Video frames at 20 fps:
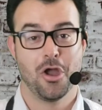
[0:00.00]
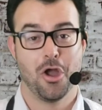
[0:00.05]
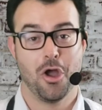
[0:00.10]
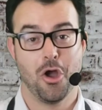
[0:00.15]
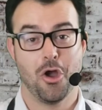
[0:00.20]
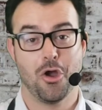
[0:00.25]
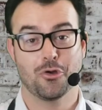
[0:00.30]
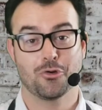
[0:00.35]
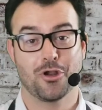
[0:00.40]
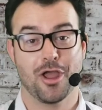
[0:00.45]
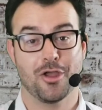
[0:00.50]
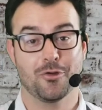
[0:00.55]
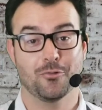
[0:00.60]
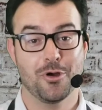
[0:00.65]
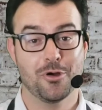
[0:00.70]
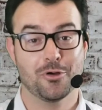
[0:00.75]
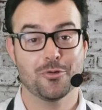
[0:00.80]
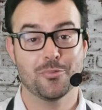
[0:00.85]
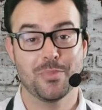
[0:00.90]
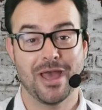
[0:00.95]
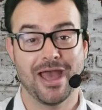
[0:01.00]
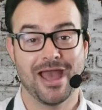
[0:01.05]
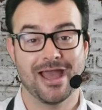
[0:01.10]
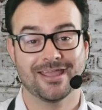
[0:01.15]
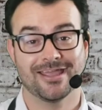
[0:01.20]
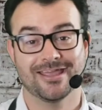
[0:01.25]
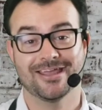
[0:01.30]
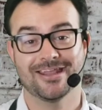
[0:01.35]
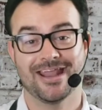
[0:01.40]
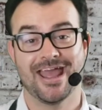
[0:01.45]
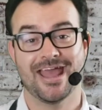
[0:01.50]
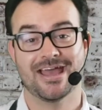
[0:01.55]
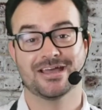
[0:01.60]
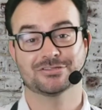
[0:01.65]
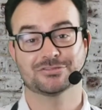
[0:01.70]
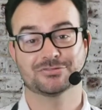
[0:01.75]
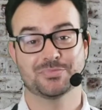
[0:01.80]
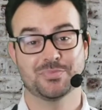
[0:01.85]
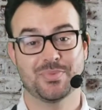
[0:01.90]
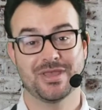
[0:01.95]
All right, welcome back. It
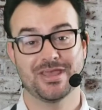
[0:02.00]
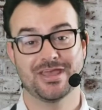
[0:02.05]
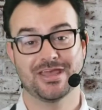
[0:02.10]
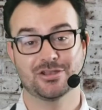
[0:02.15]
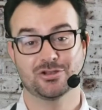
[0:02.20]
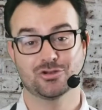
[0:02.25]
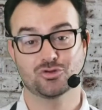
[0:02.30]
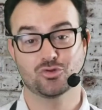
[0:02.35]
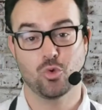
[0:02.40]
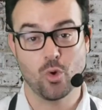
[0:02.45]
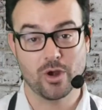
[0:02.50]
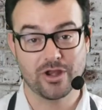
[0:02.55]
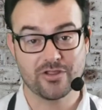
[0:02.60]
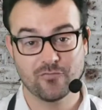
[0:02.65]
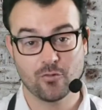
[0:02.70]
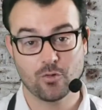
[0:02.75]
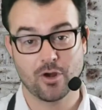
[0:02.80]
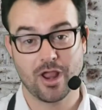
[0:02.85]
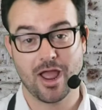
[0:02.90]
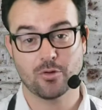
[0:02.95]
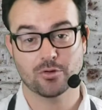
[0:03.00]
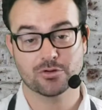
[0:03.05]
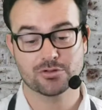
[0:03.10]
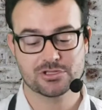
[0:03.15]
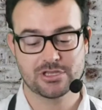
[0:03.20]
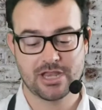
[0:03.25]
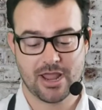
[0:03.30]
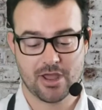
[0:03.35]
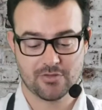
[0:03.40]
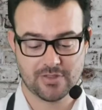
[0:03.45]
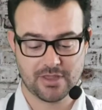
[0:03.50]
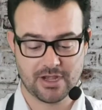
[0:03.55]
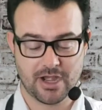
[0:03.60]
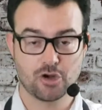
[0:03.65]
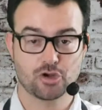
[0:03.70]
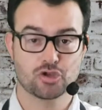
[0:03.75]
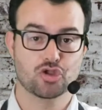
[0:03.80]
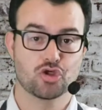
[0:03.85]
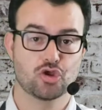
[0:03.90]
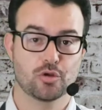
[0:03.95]
has been 24 hours now that
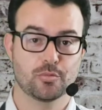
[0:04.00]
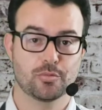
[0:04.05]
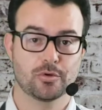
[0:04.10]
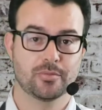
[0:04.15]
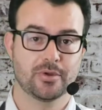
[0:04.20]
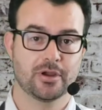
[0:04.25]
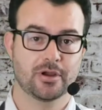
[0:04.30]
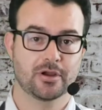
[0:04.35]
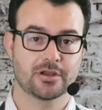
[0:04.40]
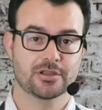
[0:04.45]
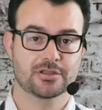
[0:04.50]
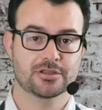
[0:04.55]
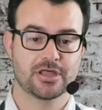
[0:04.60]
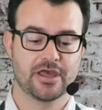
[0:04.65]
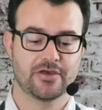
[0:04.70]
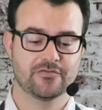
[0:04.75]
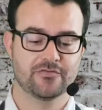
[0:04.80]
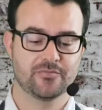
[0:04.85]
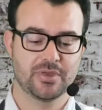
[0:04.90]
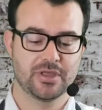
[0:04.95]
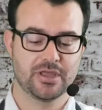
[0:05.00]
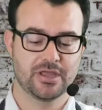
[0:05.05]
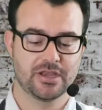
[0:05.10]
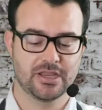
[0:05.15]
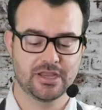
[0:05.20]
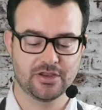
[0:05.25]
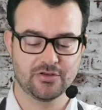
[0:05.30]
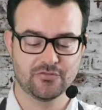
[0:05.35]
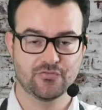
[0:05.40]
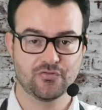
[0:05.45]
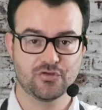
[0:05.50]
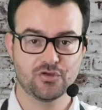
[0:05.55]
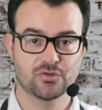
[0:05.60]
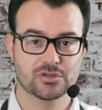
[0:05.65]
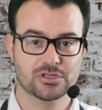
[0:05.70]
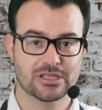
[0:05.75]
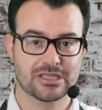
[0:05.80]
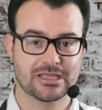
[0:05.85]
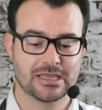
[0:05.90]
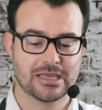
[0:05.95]
our juniper berries have been
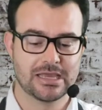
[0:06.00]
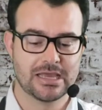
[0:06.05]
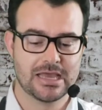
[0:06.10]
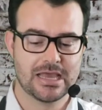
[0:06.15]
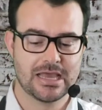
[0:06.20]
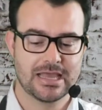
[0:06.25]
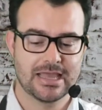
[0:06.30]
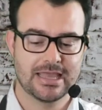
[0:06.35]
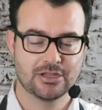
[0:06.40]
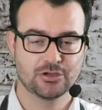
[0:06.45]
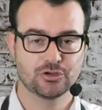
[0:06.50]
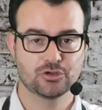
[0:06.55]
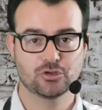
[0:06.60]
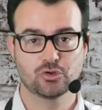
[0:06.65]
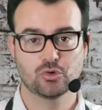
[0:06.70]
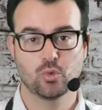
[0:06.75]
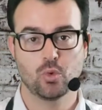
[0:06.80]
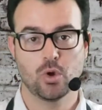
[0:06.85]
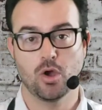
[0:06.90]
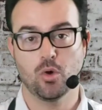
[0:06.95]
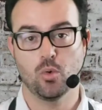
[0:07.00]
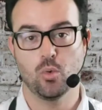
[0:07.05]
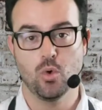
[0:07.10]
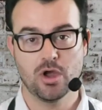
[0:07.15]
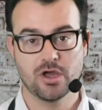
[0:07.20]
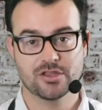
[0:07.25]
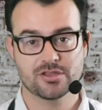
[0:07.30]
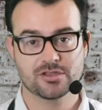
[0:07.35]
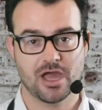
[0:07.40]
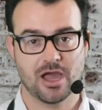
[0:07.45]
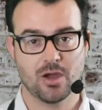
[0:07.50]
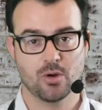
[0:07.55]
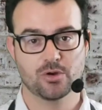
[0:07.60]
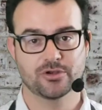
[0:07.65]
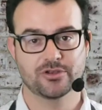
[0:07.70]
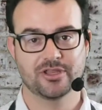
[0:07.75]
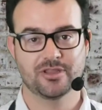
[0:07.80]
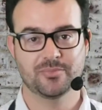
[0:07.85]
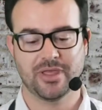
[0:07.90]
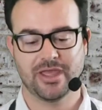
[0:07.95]
infusing into what was our
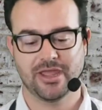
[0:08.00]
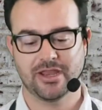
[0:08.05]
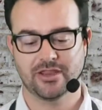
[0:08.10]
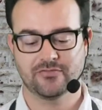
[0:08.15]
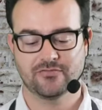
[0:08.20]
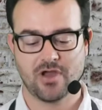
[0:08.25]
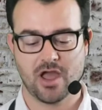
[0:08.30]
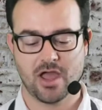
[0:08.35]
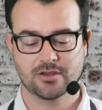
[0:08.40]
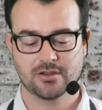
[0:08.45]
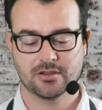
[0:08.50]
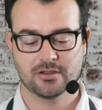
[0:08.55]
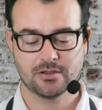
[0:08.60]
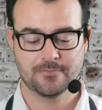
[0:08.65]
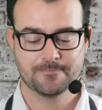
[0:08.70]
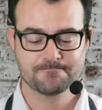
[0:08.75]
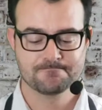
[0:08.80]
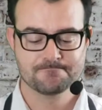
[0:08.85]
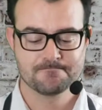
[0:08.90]
deep eddy vodka,